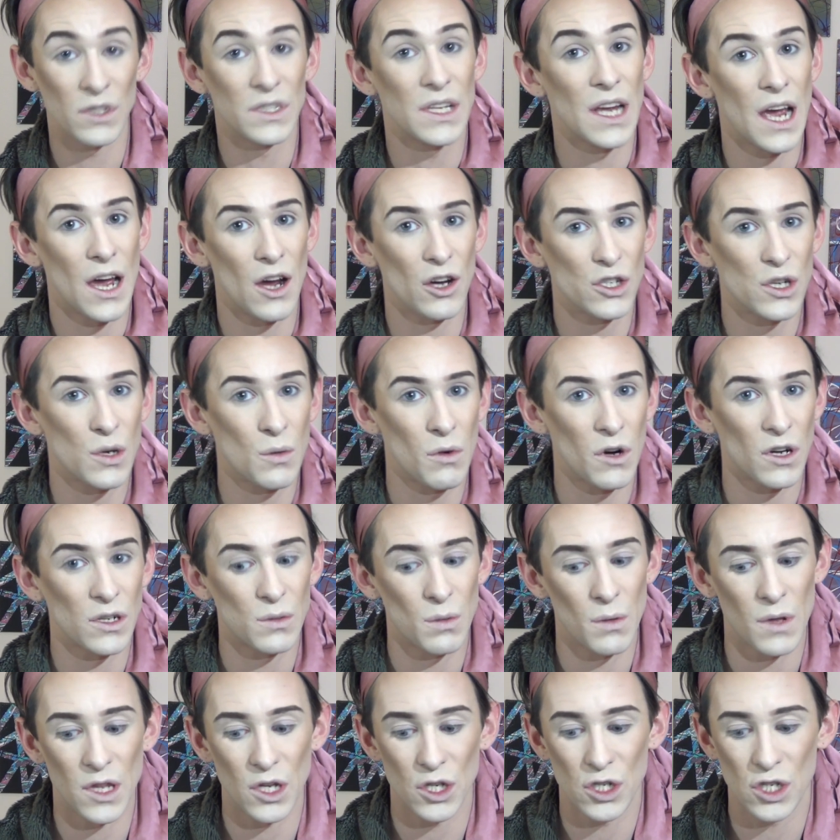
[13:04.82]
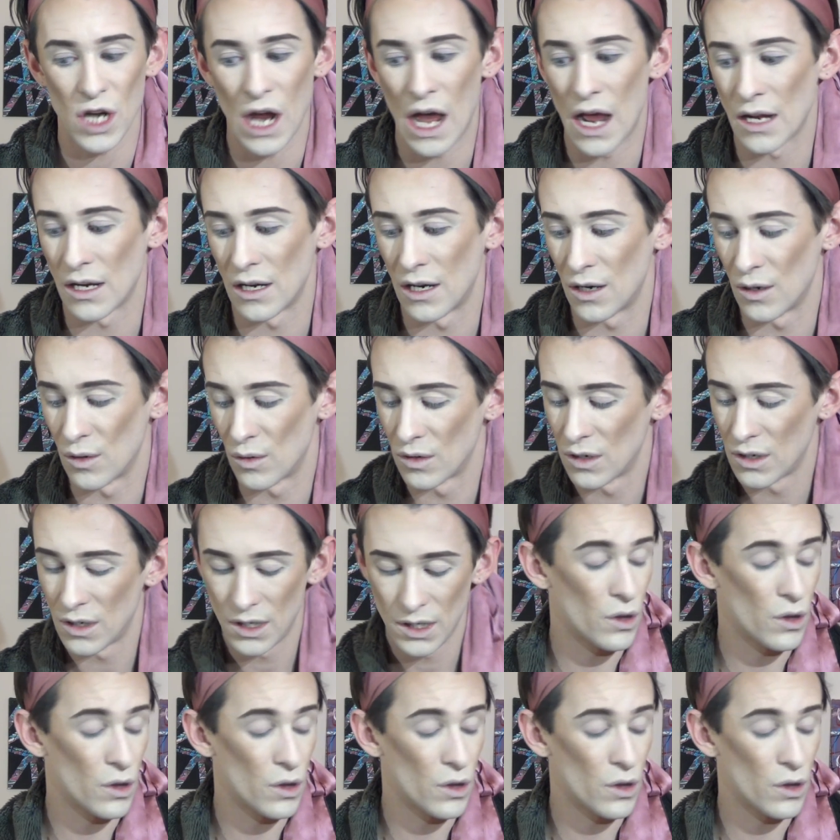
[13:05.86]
we'll see how she works with the shadow.